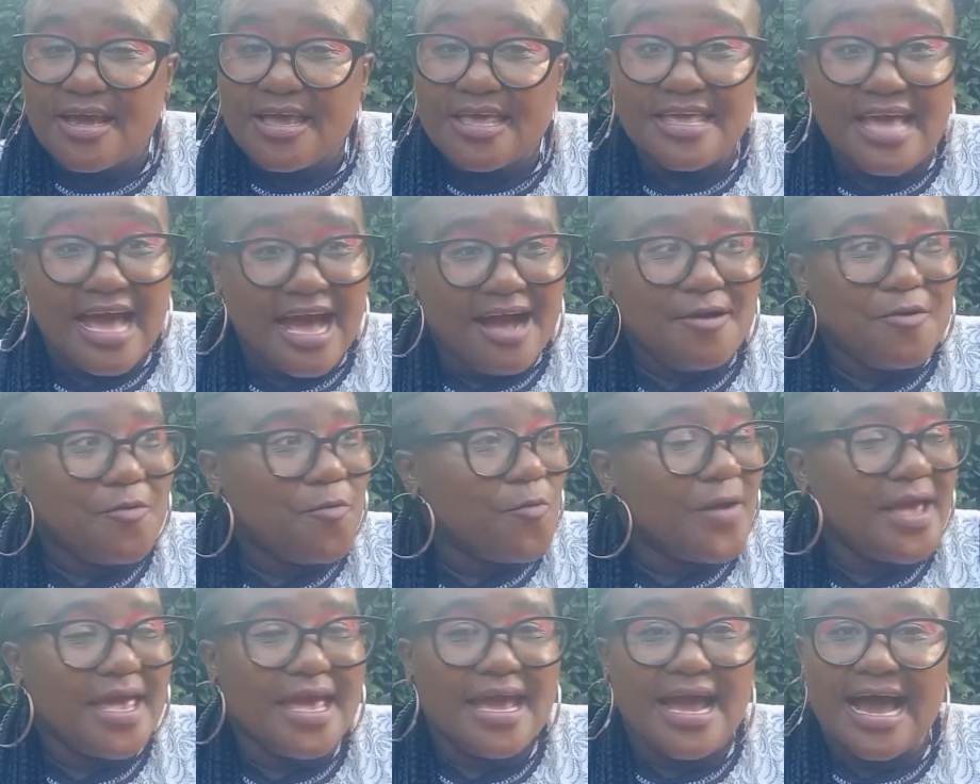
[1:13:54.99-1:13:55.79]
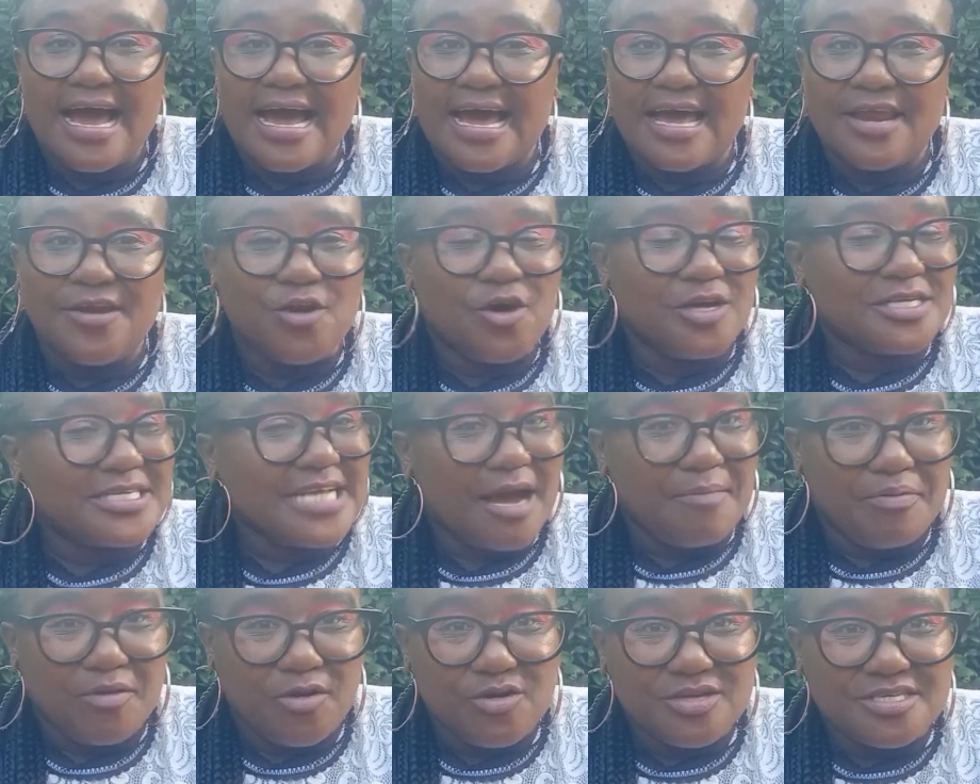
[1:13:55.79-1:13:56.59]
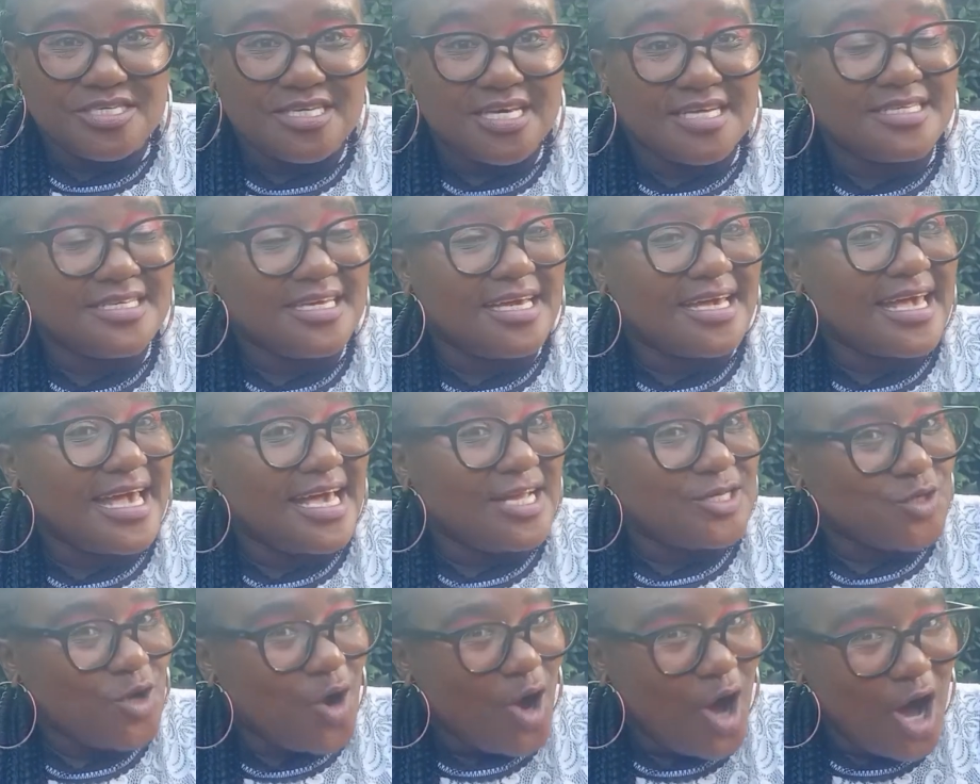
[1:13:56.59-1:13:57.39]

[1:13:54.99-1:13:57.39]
Yeah, we are not apologetic at